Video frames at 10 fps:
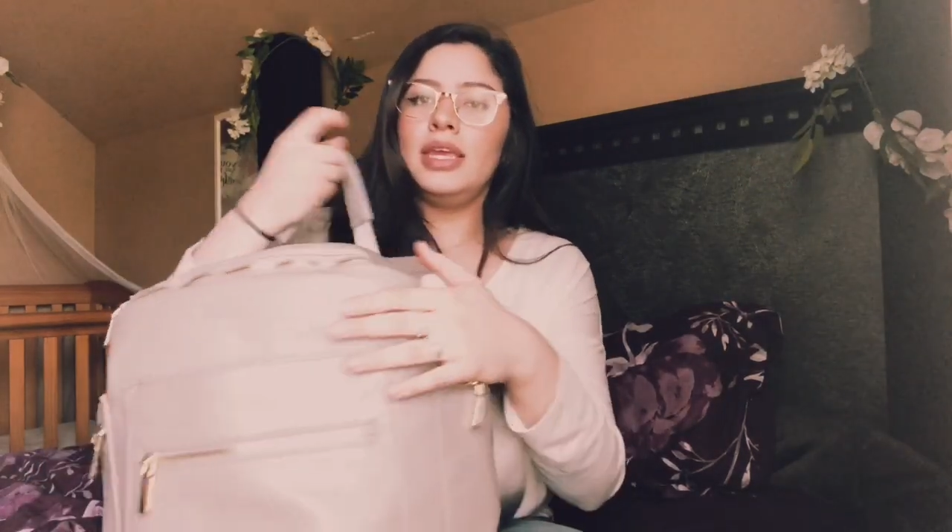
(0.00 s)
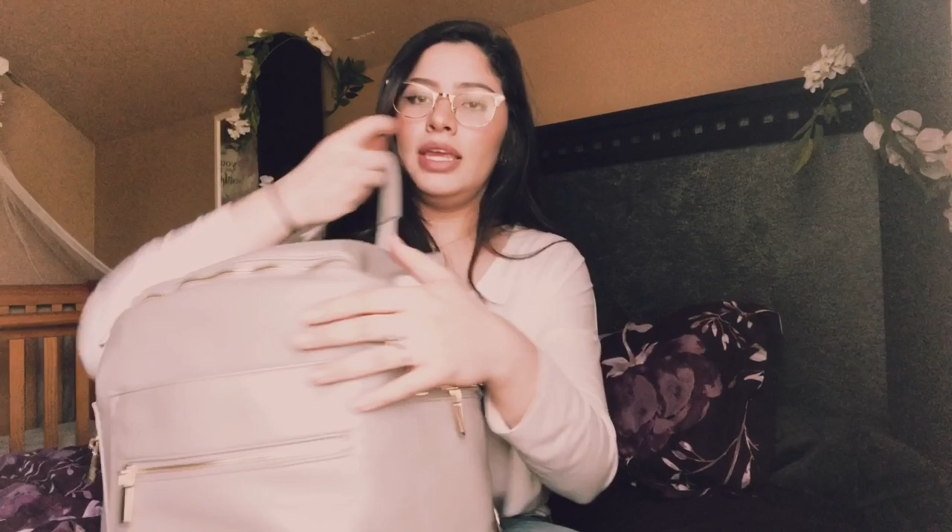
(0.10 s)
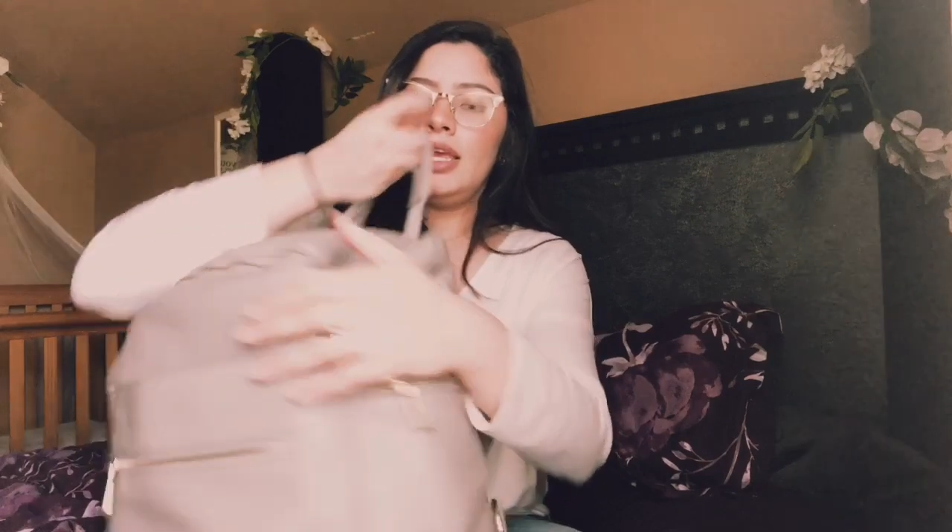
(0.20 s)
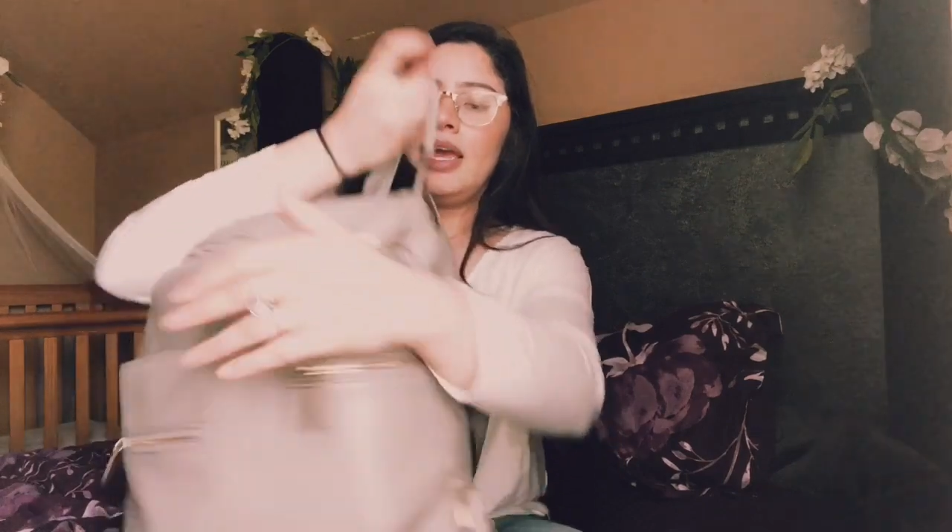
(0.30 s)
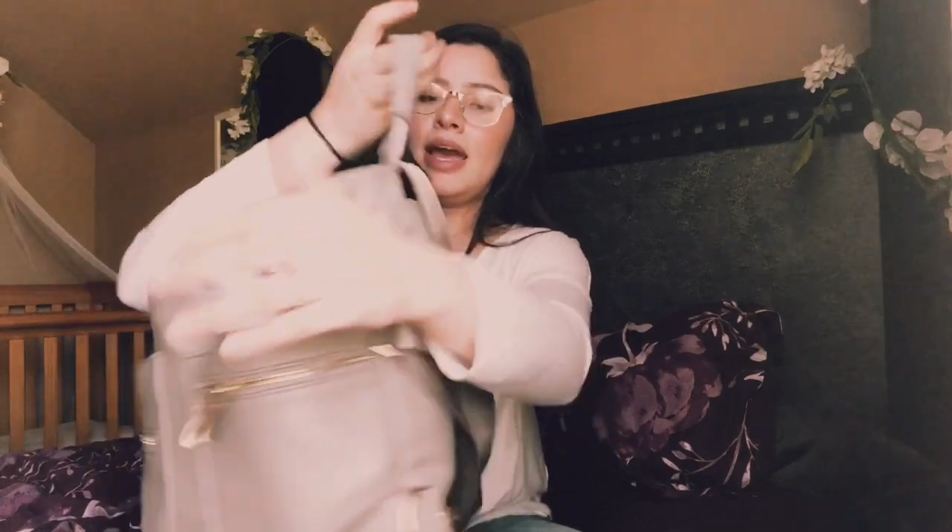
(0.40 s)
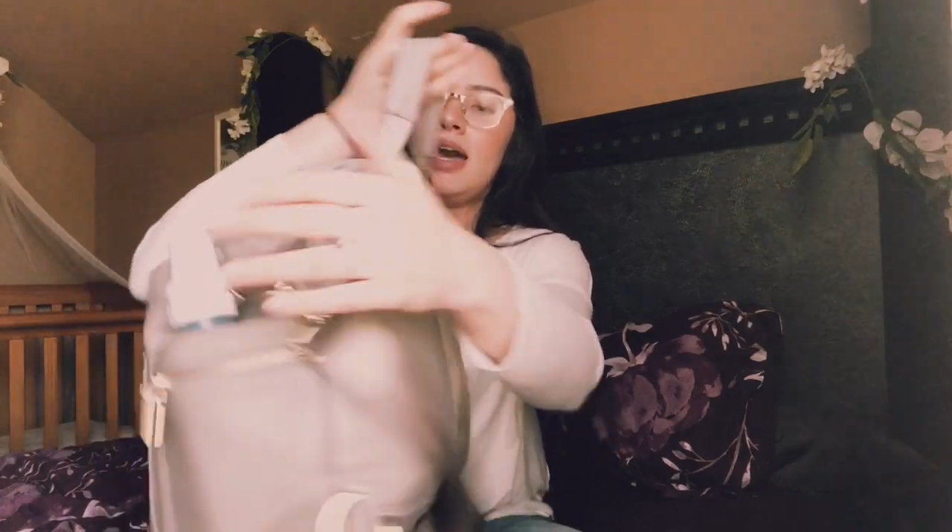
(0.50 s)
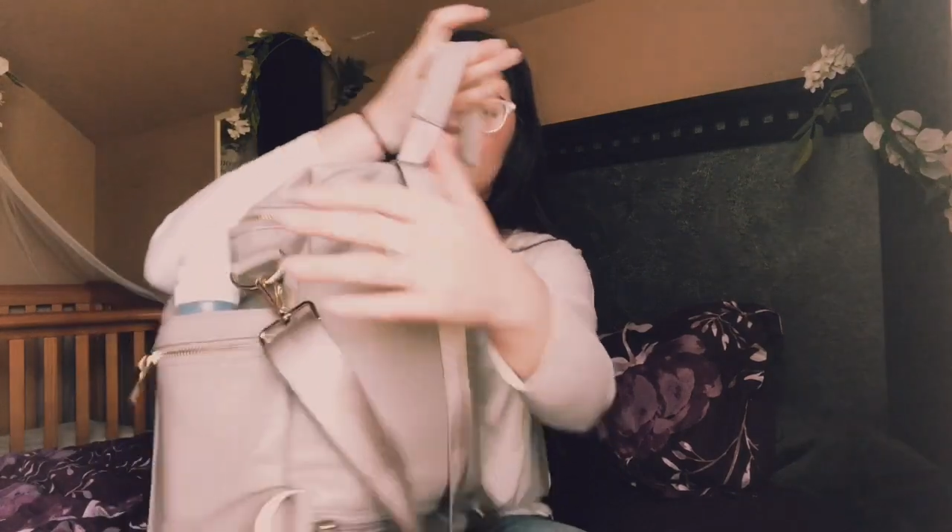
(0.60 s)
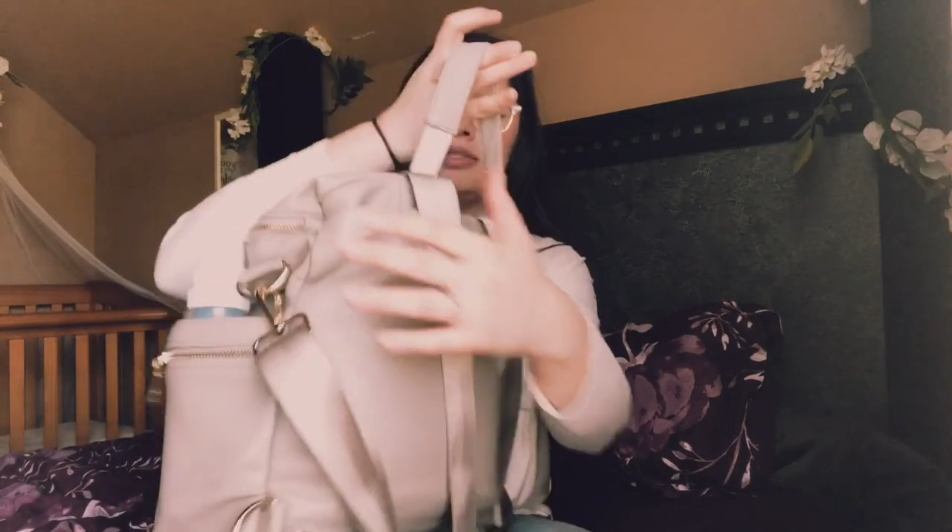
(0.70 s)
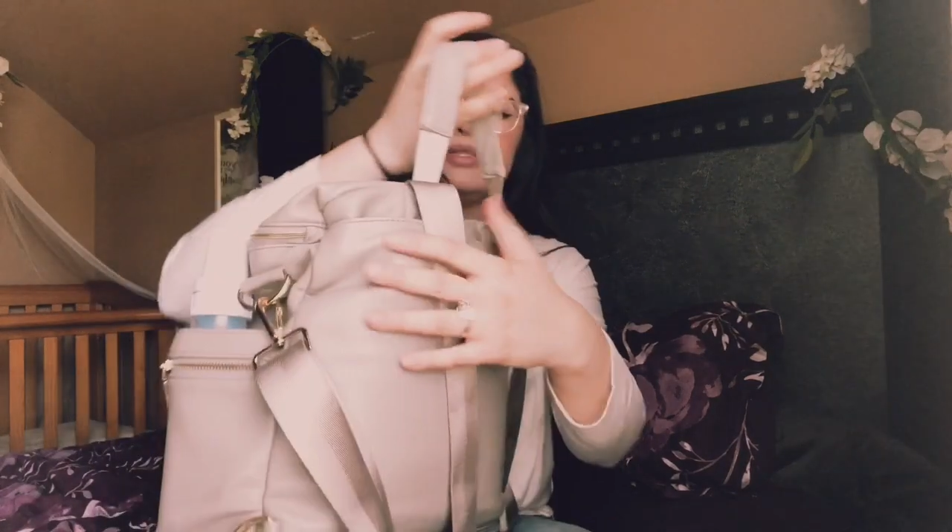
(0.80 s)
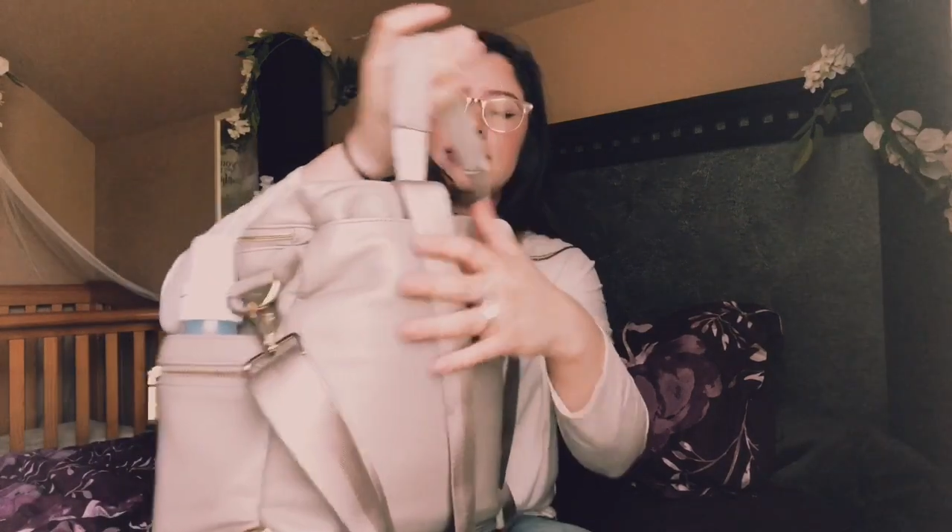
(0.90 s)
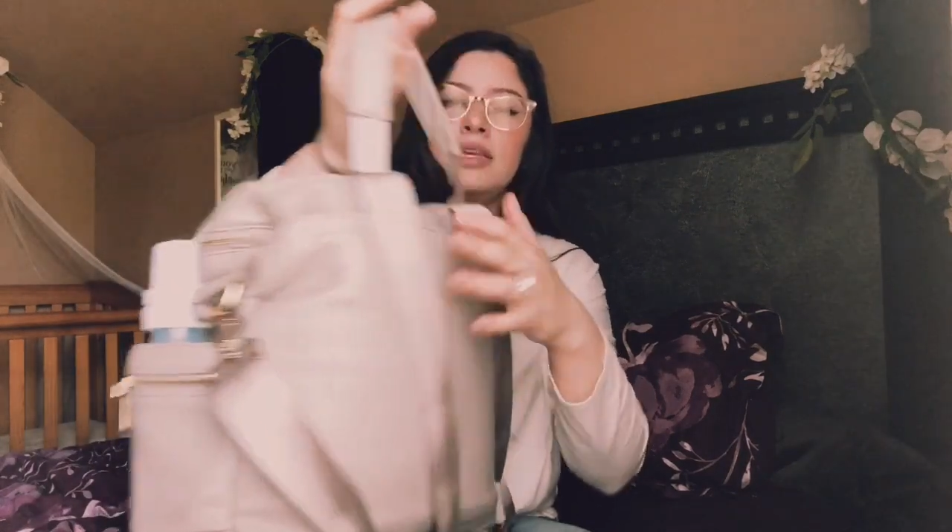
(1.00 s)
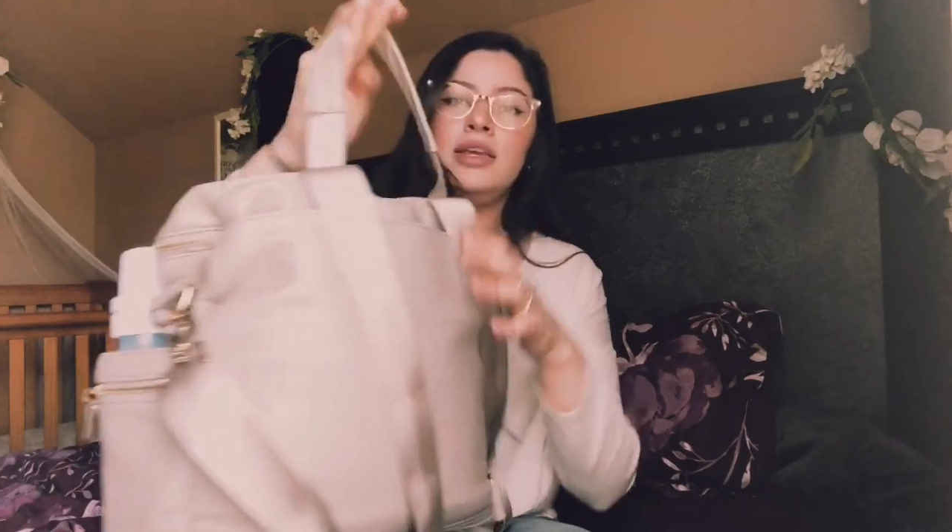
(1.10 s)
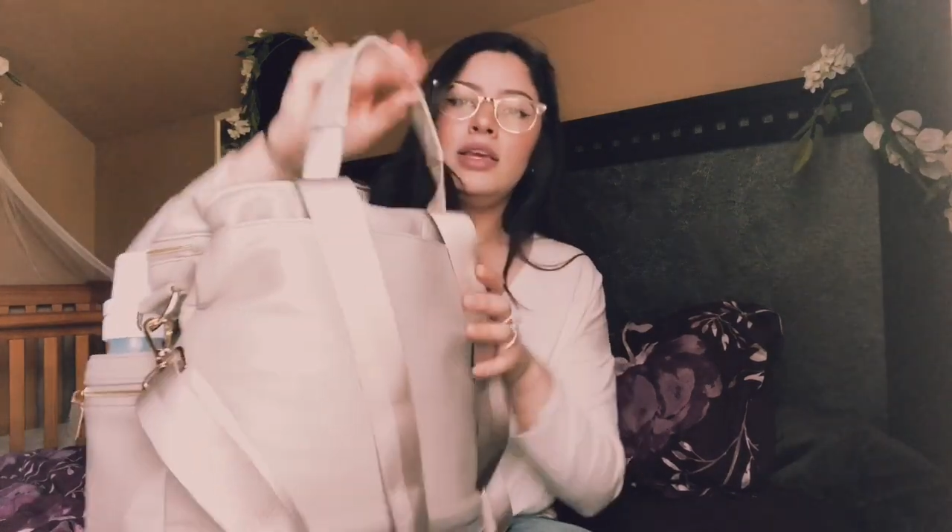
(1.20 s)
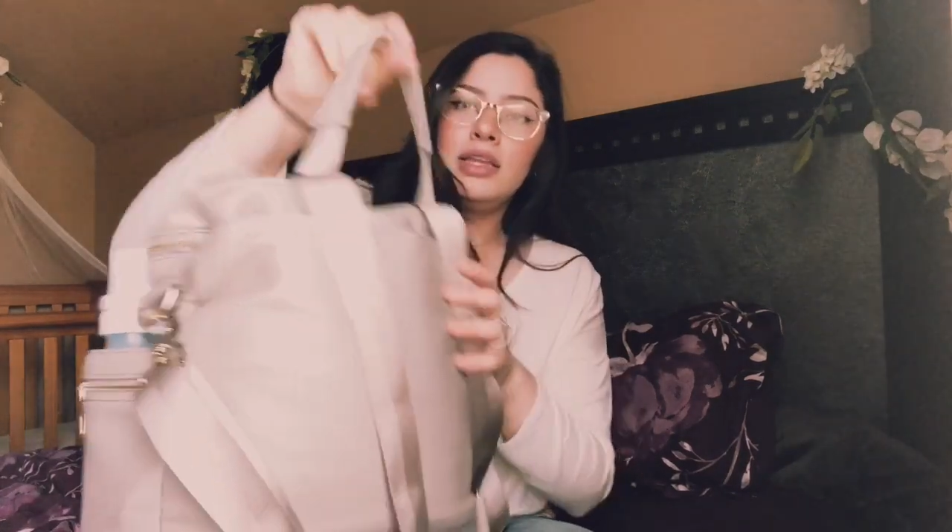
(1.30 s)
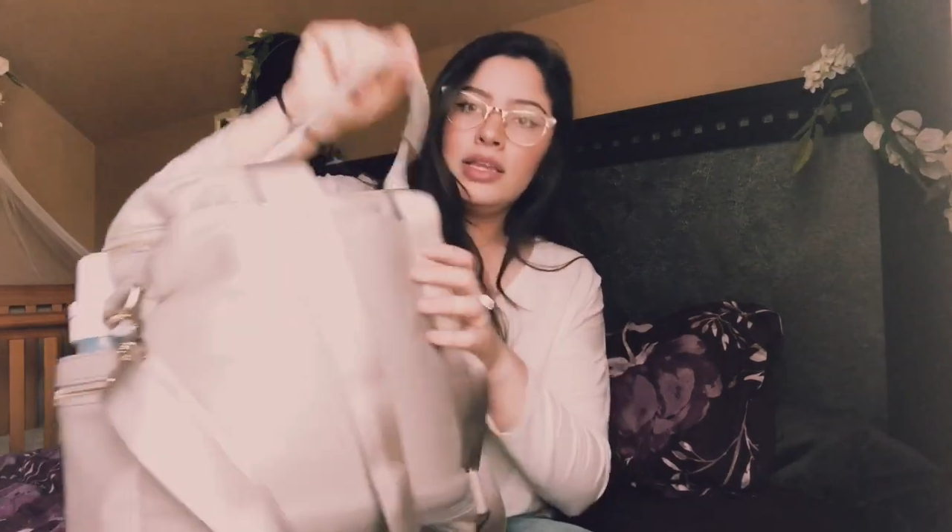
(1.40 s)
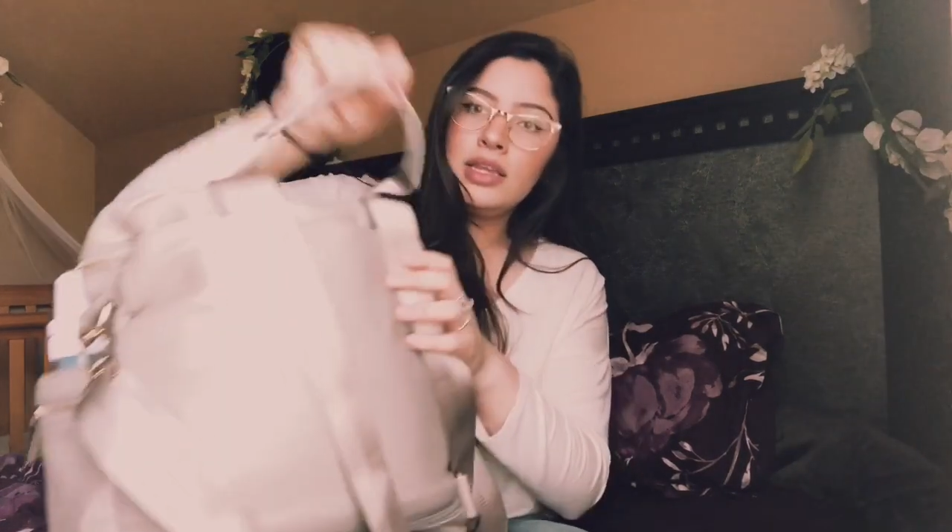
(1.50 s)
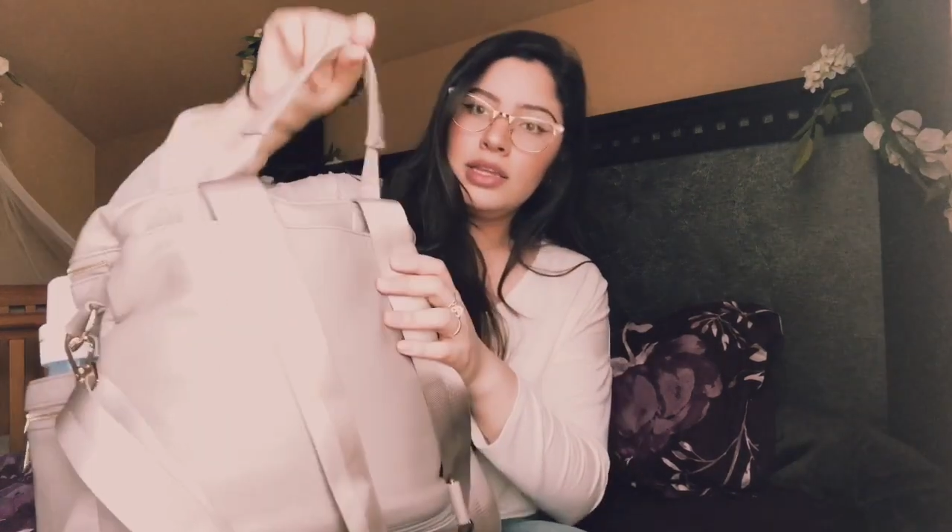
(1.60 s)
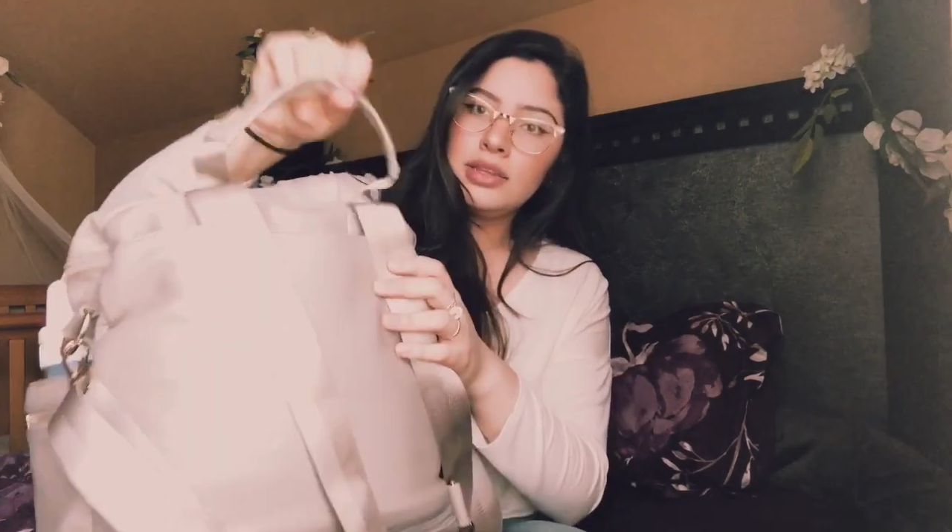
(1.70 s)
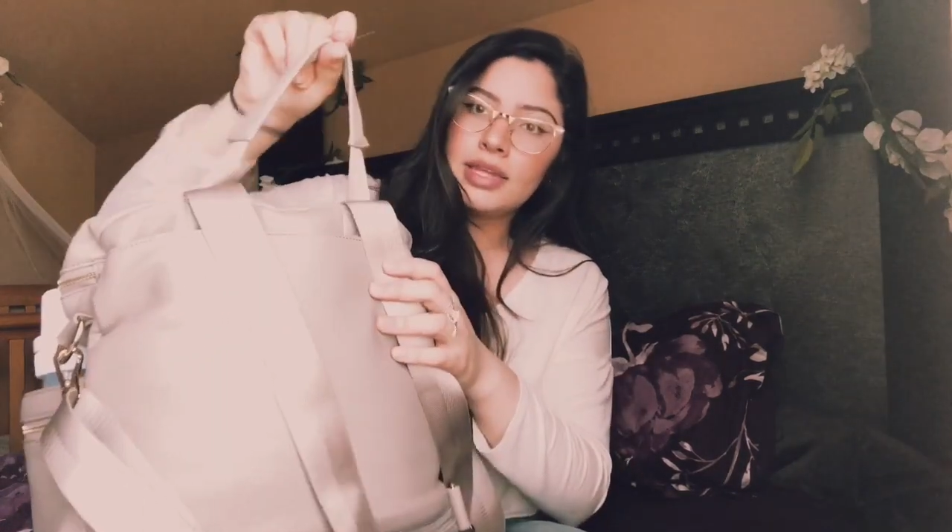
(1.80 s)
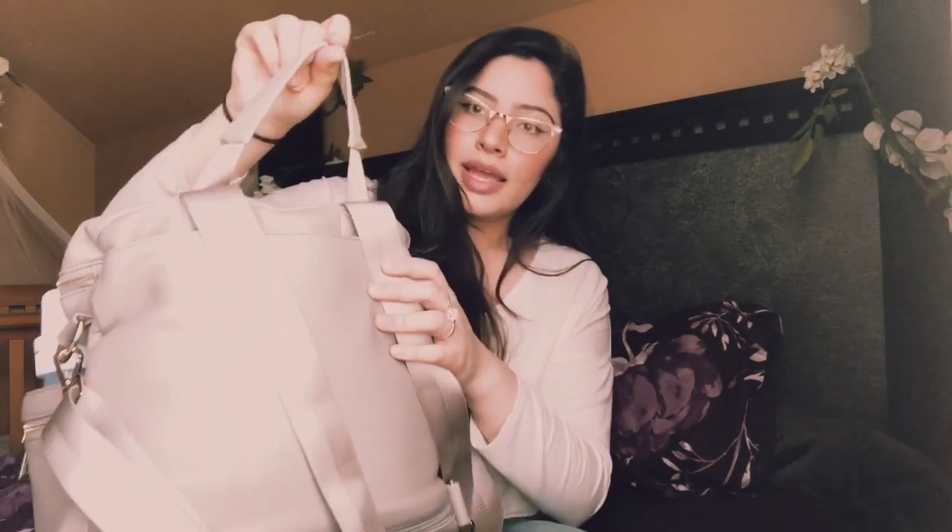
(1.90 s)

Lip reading: it has the